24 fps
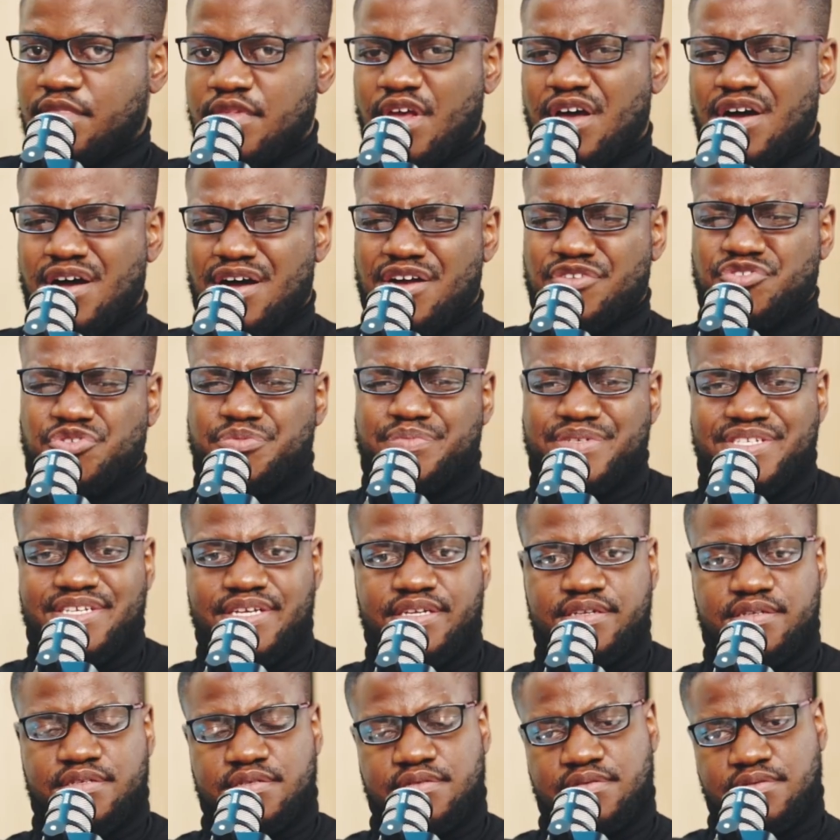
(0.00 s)

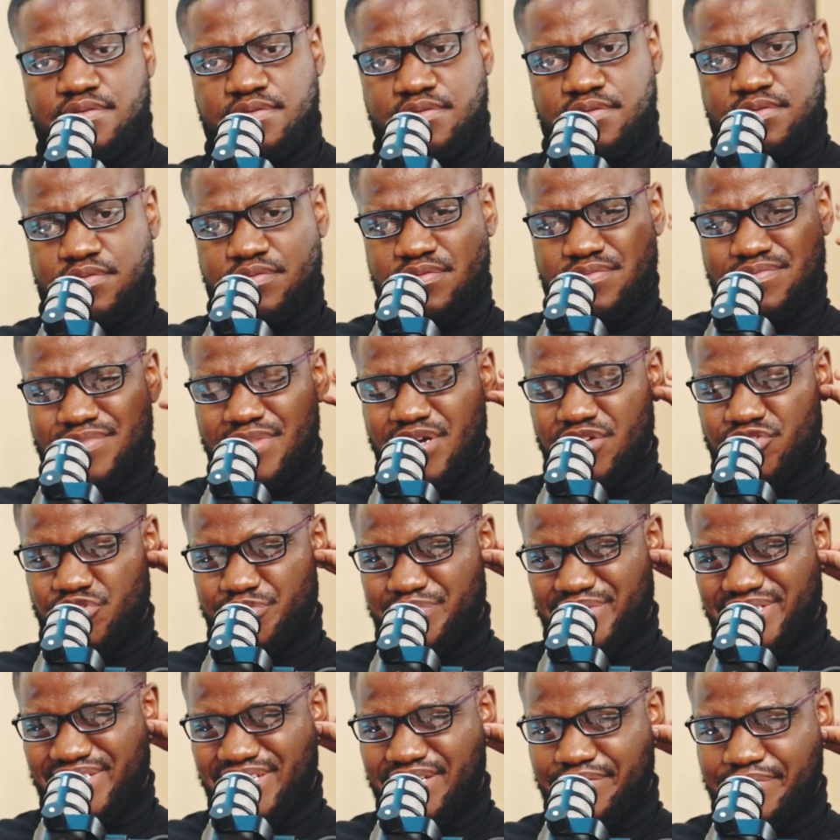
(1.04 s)
100%,
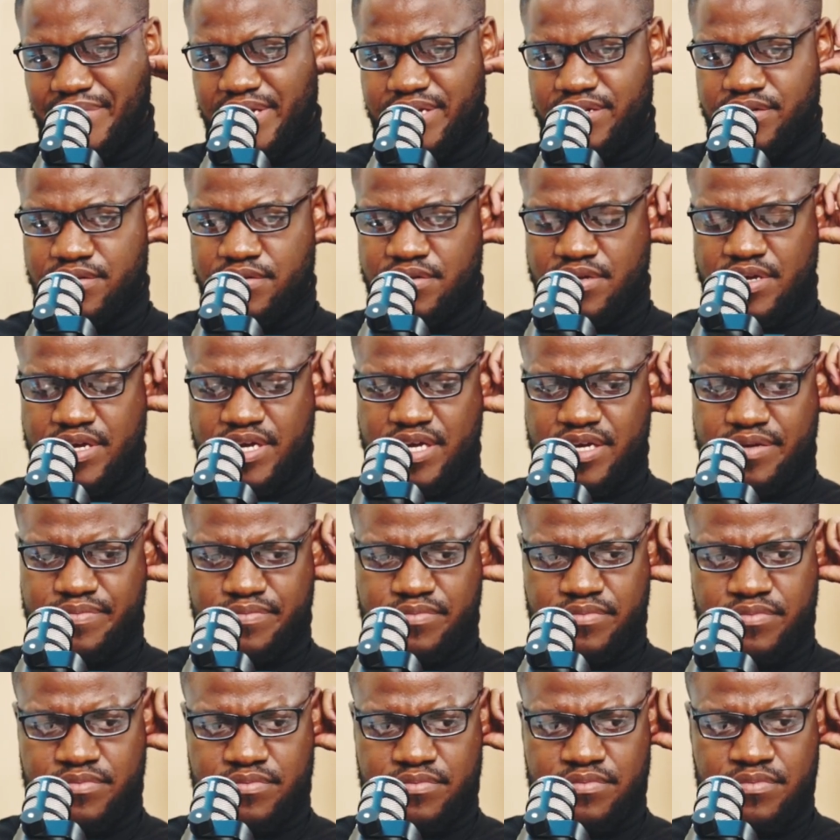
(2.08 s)

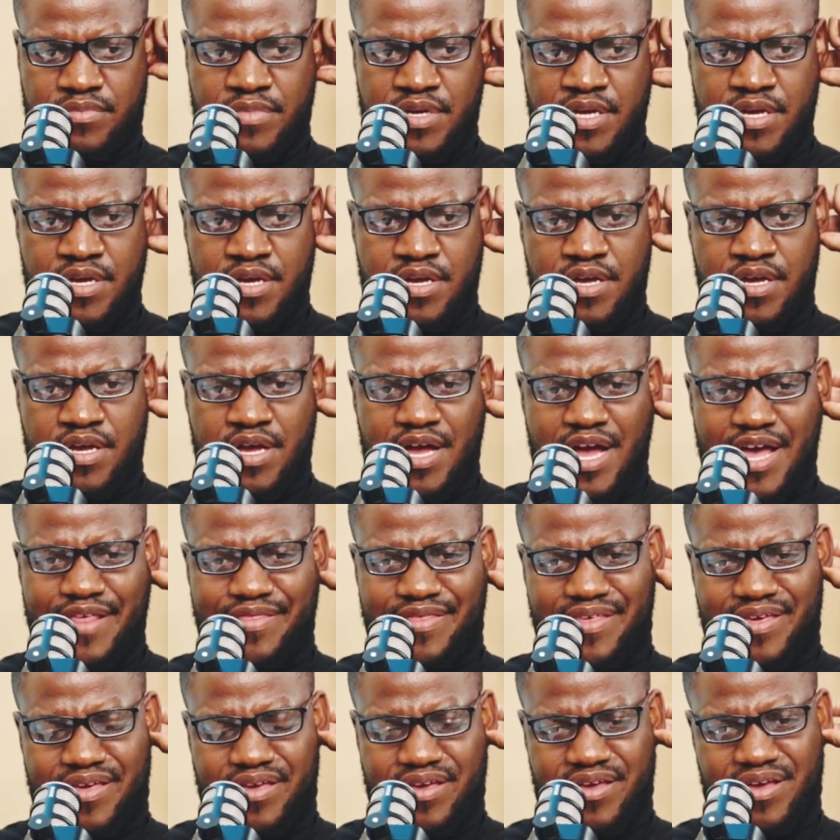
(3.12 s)
man. I
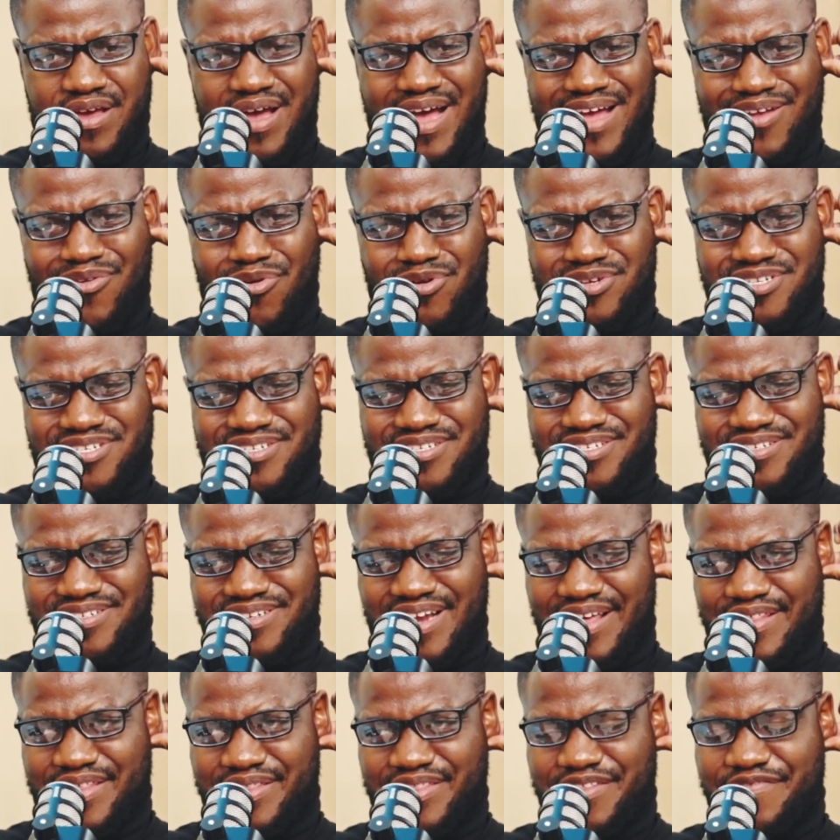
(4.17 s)
think
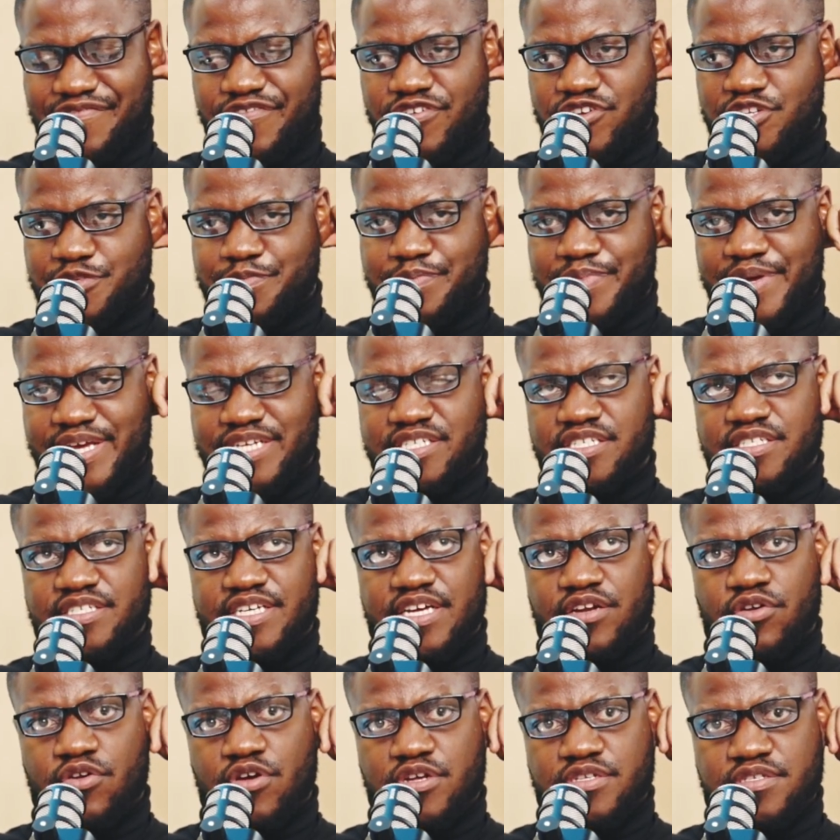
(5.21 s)
the first patient
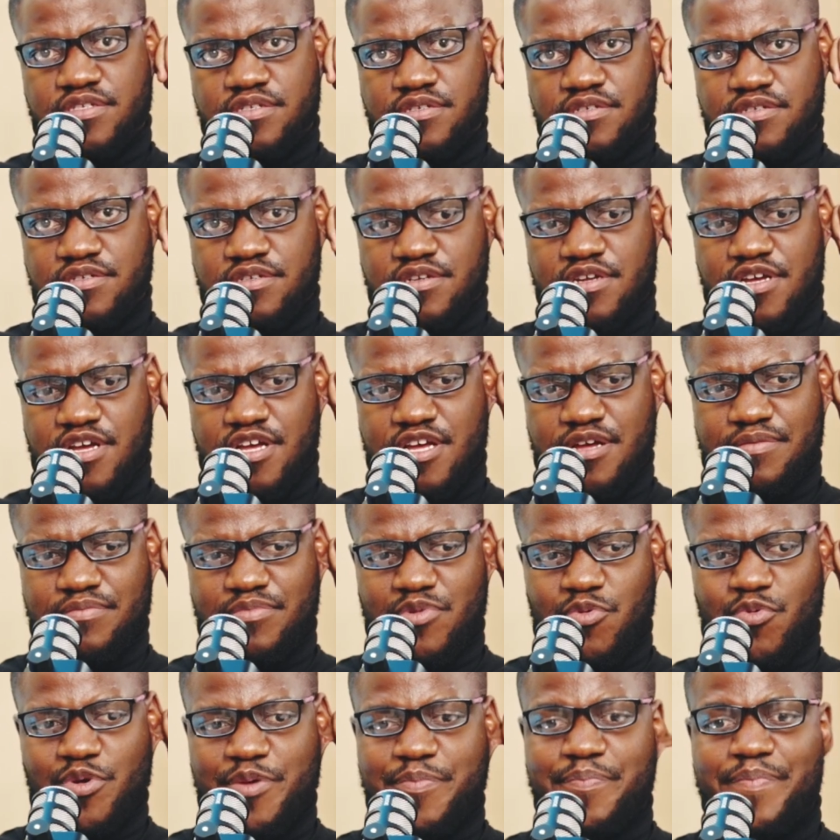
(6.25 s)
I lost.
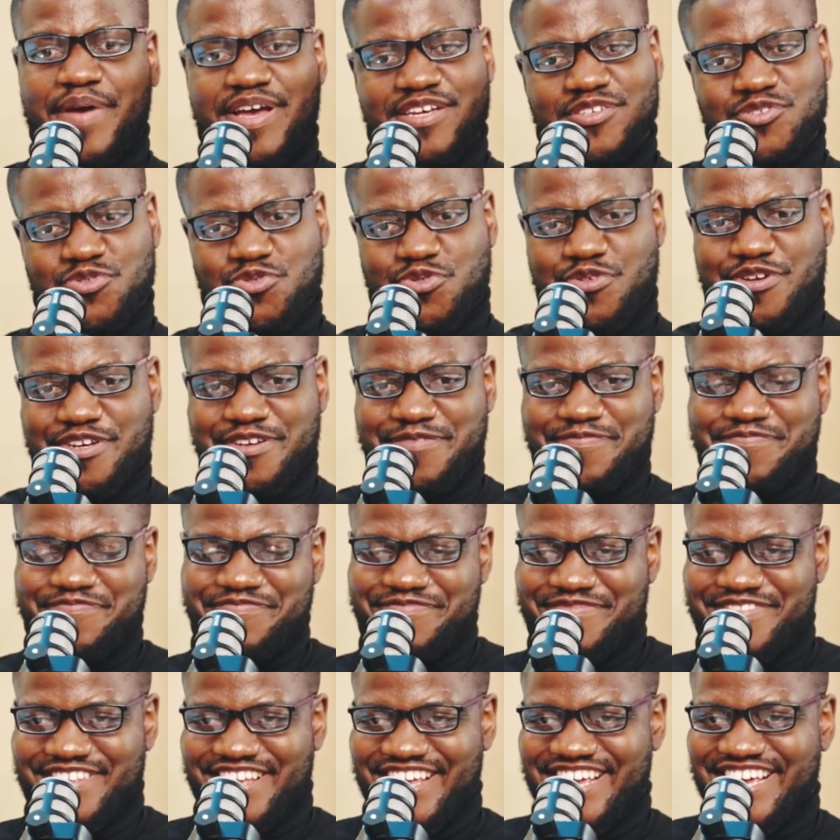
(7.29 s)
Backstory.
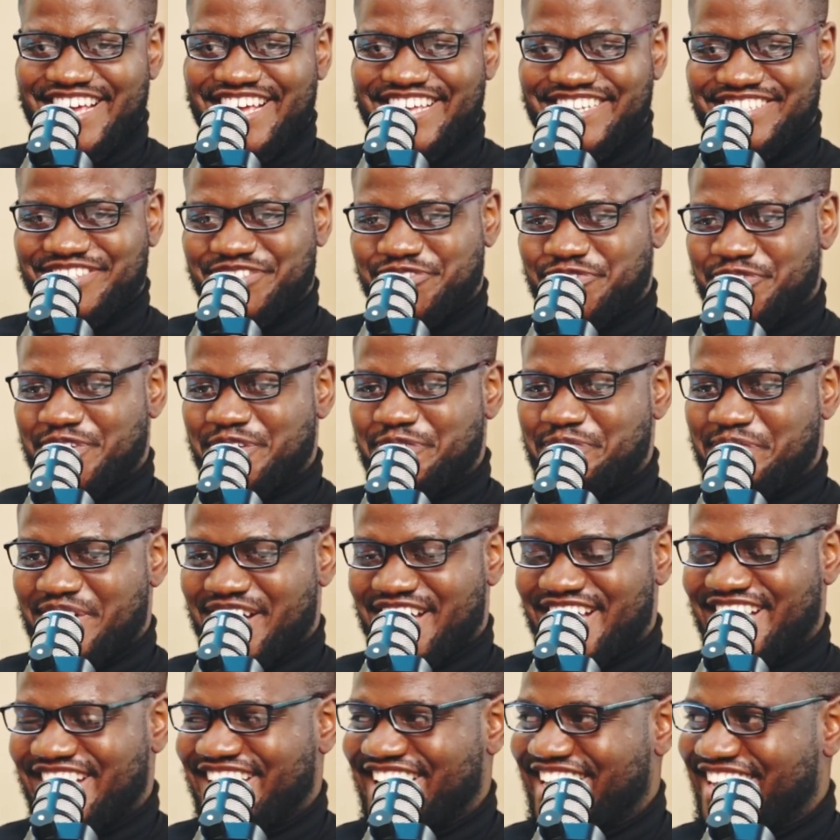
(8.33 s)
During
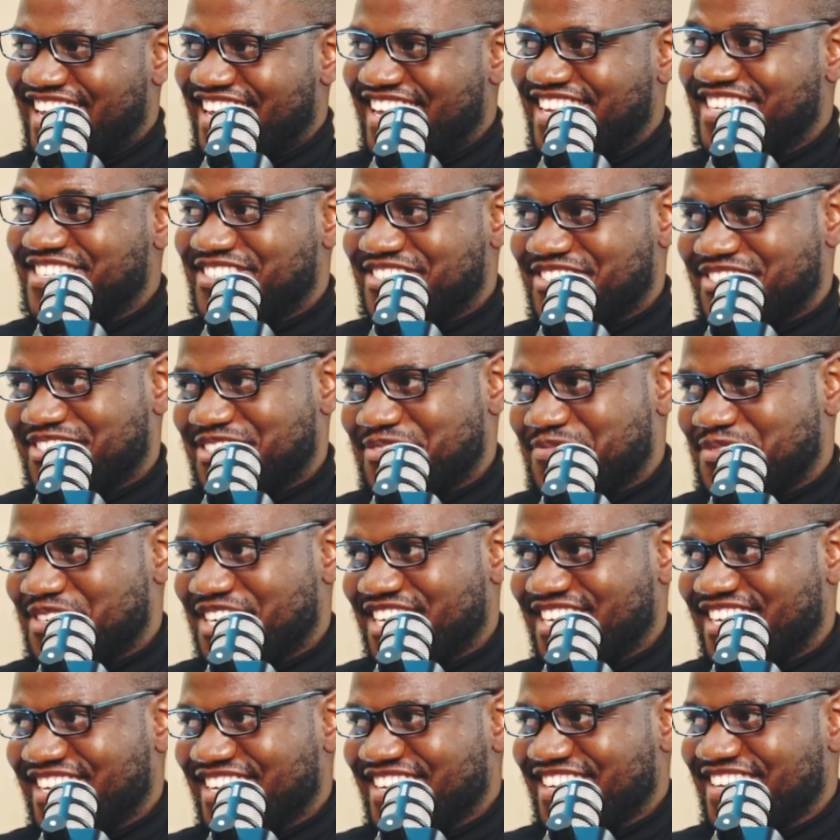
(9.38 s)
my internship
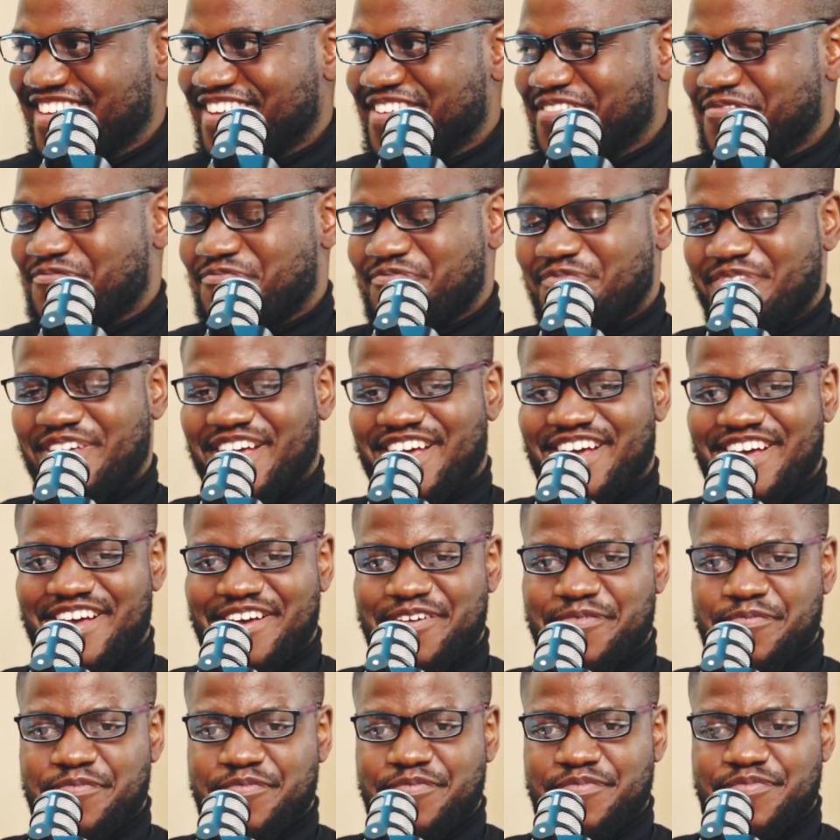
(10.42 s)
training,
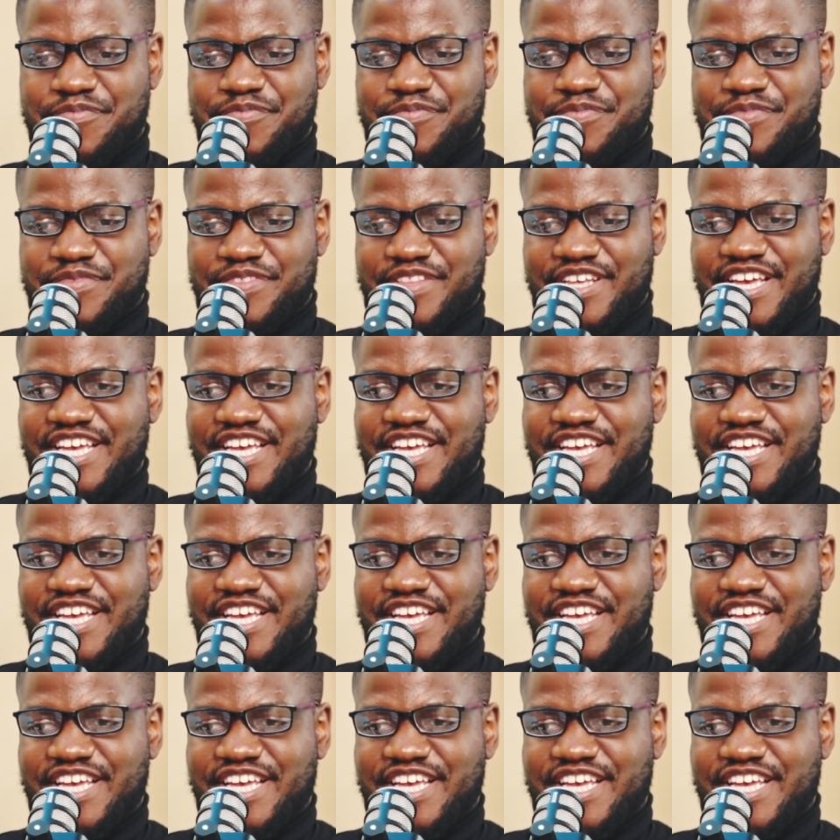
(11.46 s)
the